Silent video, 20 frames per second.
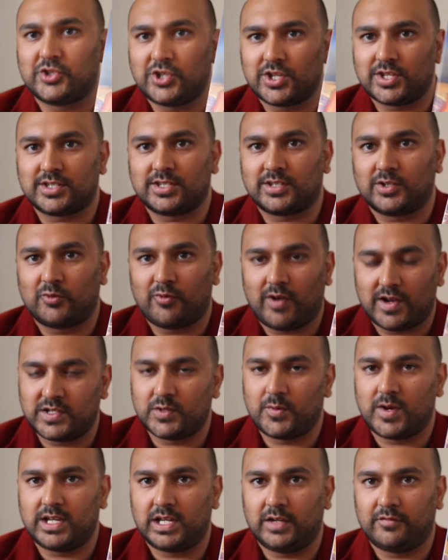just
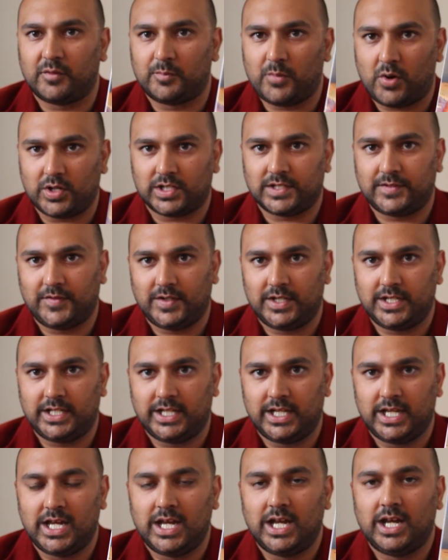graduated from Oxford,
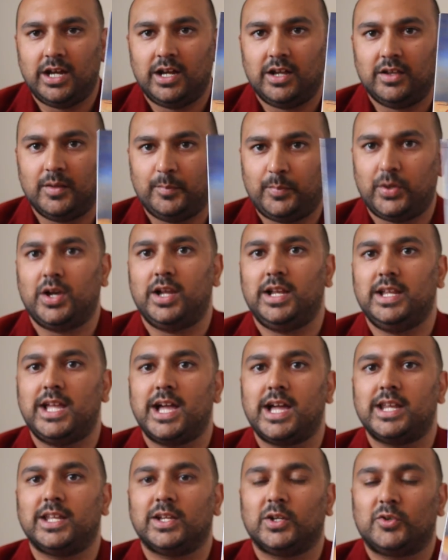The
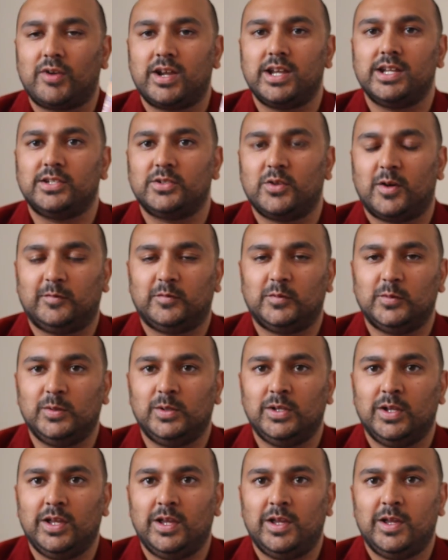Pearliad, a great
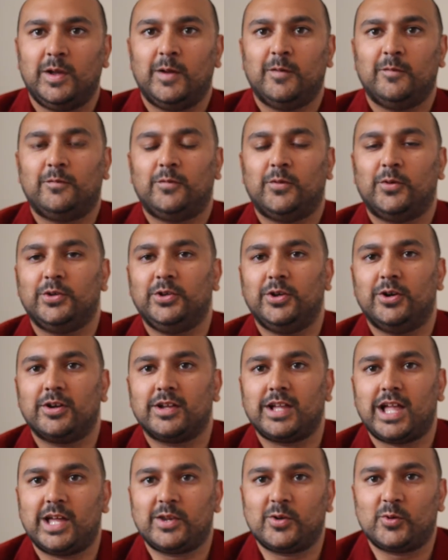novel for
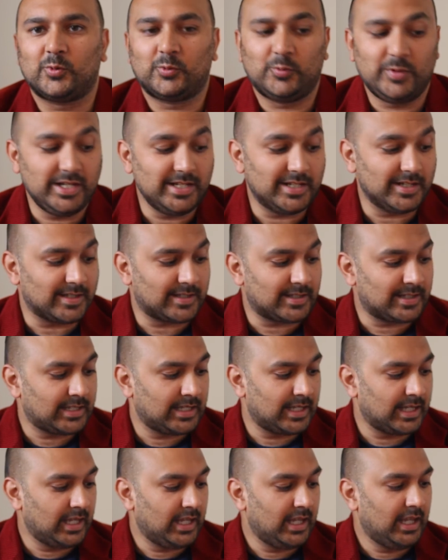young adult
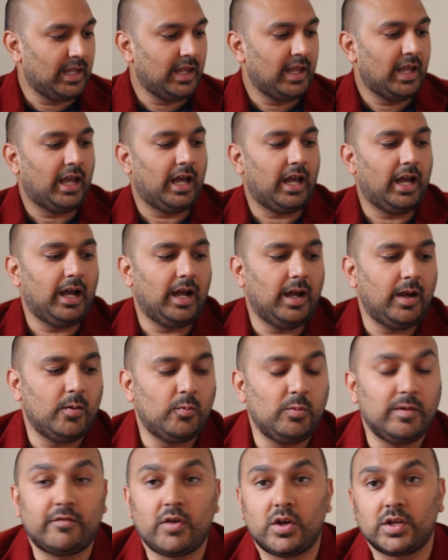readers.
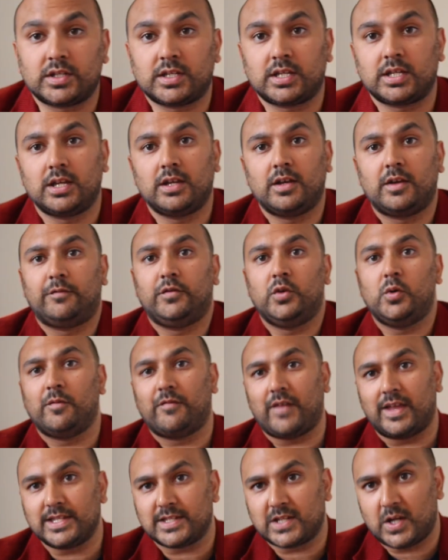We've got a few
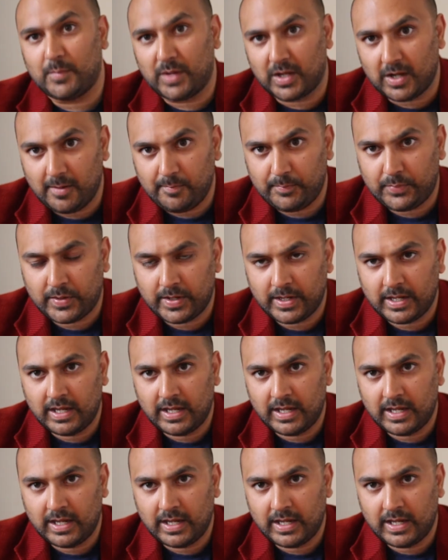events coming up.